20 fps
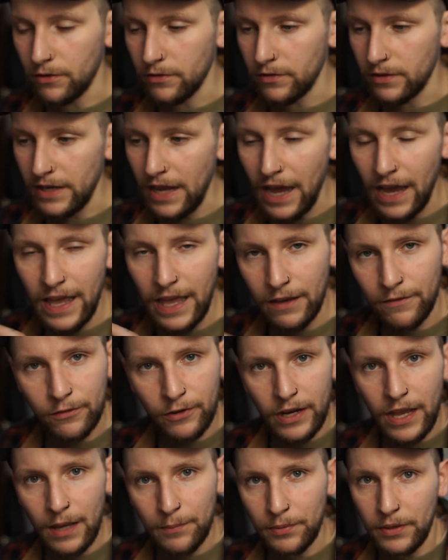not
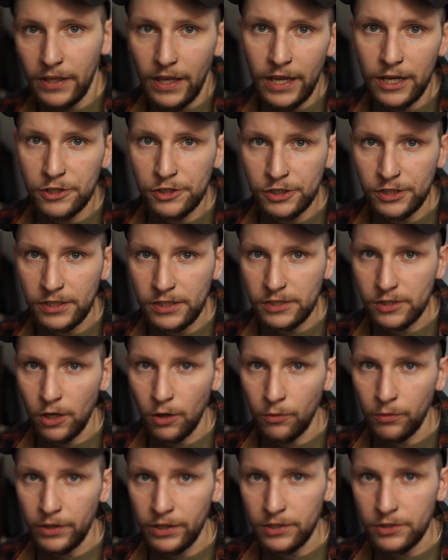every application is
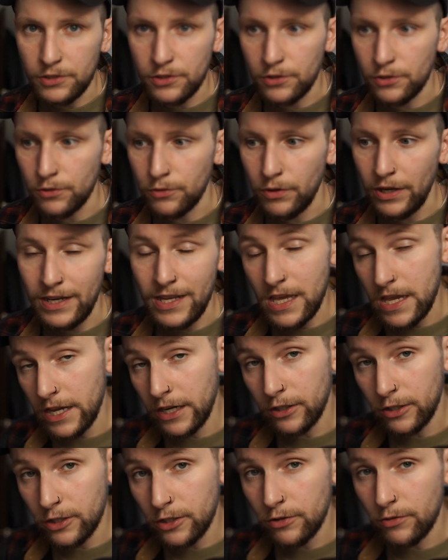going to
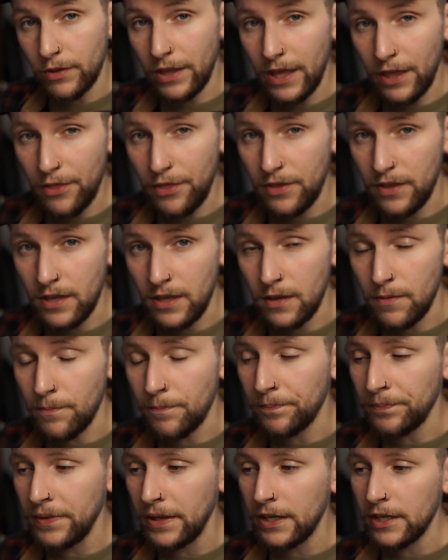adhere to that
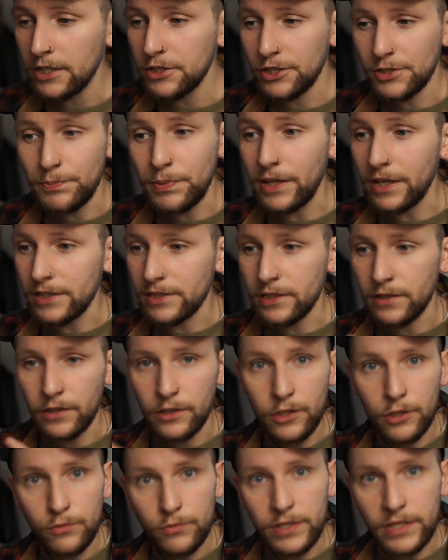theme just because of the
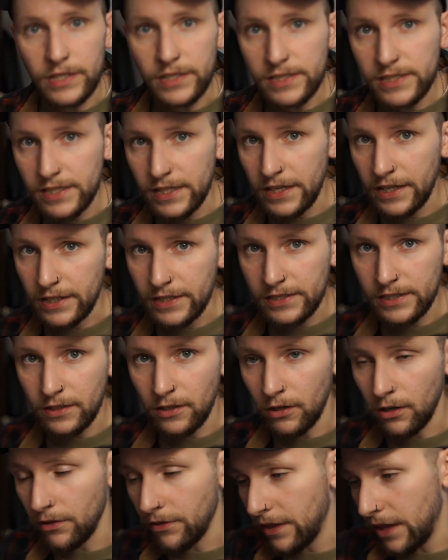Qt6 and
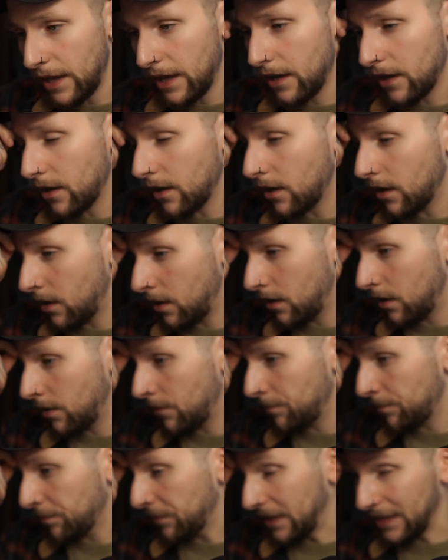all that.
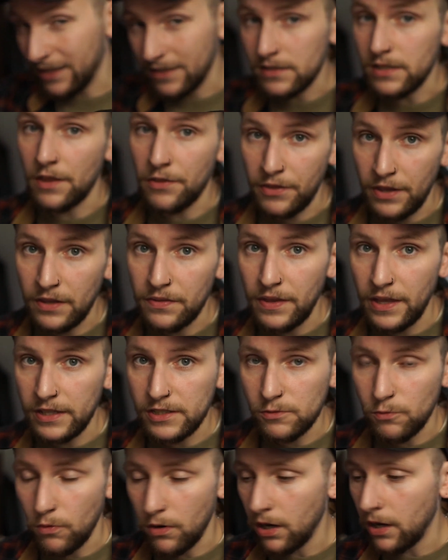At least I think
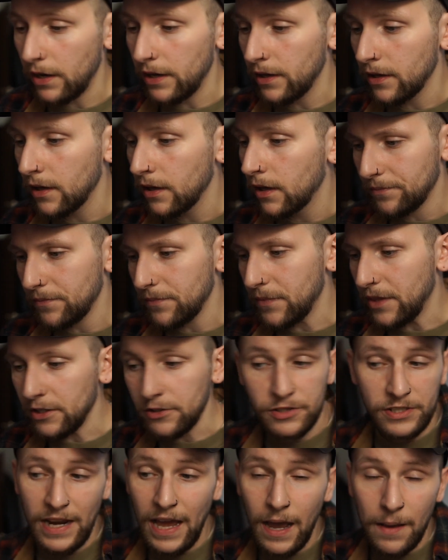that's why.
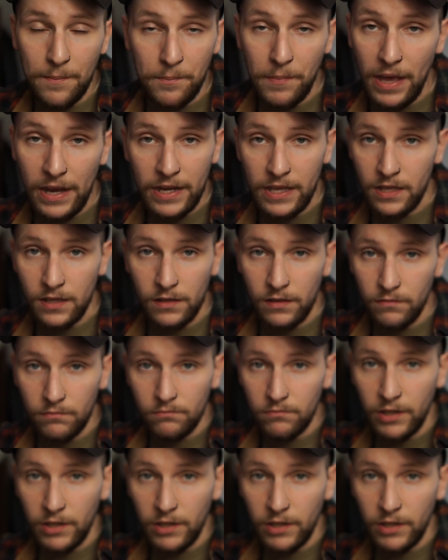There's not nearly